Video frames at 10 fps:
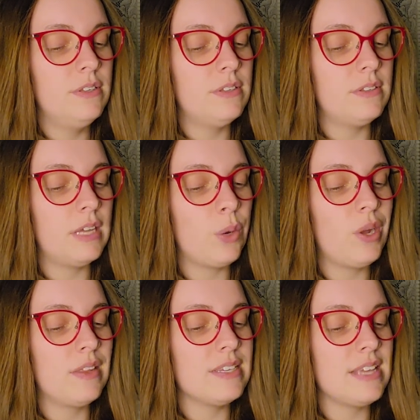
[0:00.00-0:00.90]
They
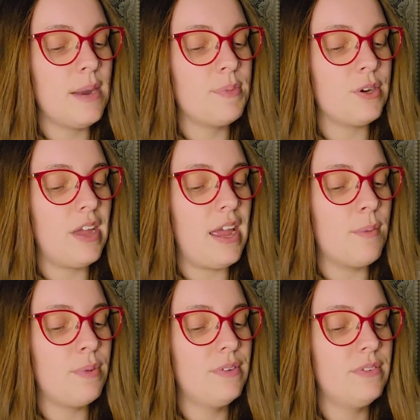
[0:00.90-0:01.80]
quickly set up their
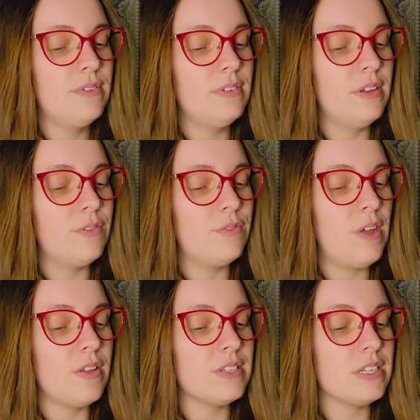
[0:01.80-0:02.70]
camp and
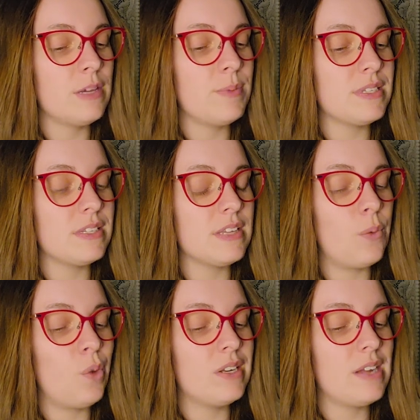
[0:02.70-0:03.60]
fell asleep as the sun
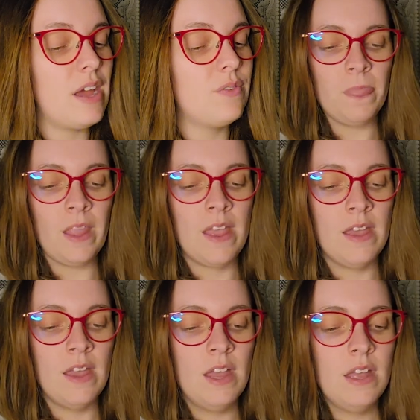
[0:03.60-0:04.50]
went down.
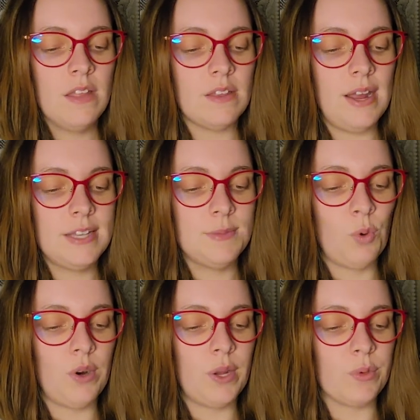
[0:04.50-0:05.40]
The next
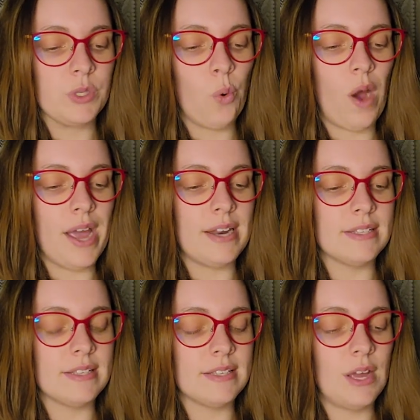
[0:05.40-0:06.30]
morning was quiet as
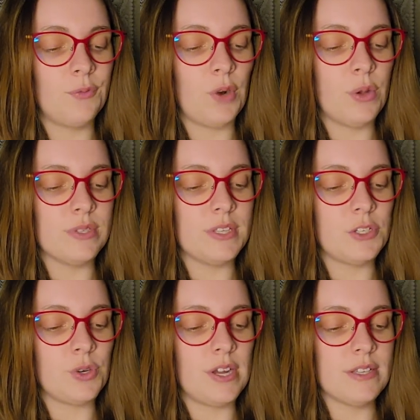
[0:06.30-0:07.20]
the sun rose in the
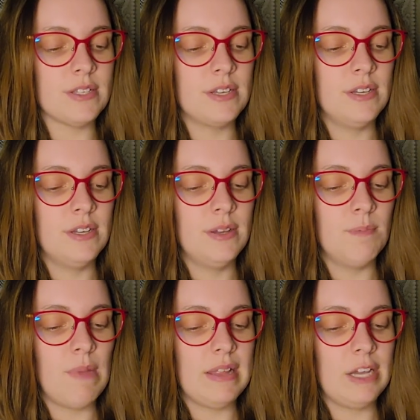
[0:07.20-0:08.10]
trees.
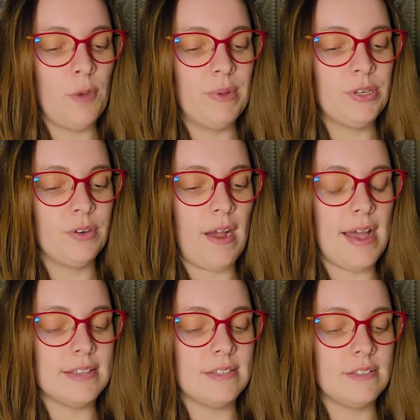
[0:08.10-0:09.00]
Meli opened her
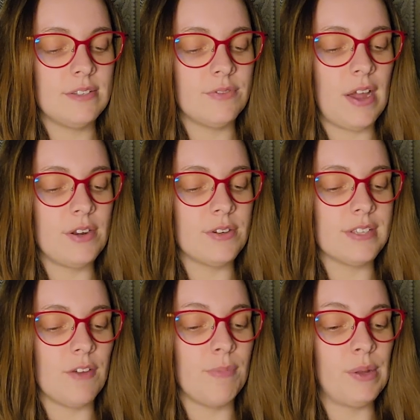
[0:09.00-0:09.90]
eyes to find
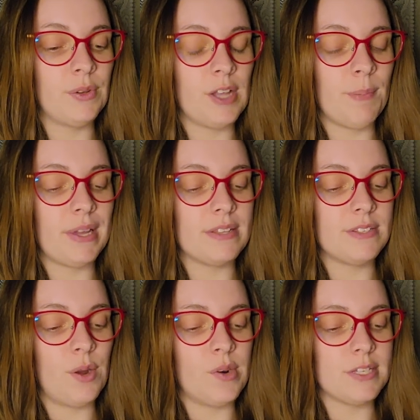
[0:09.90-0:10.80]
herself bundled up against
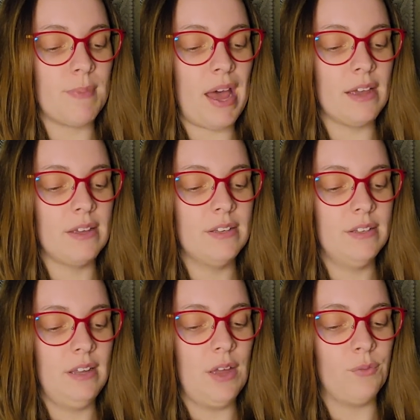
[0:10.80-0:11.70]
Tony's back,
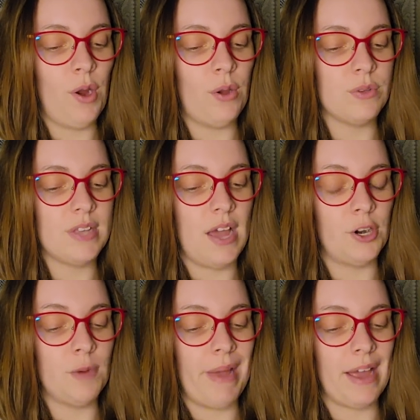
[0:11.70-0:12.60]
and Rose had
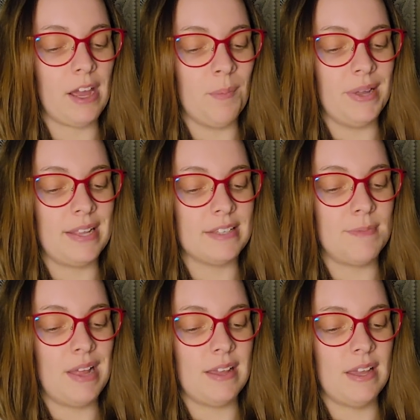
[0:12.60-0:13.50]
her back up against
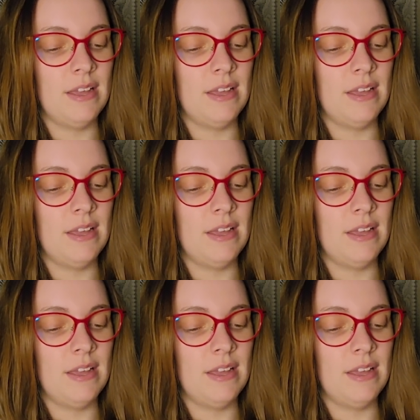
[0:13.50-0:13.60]
Meli.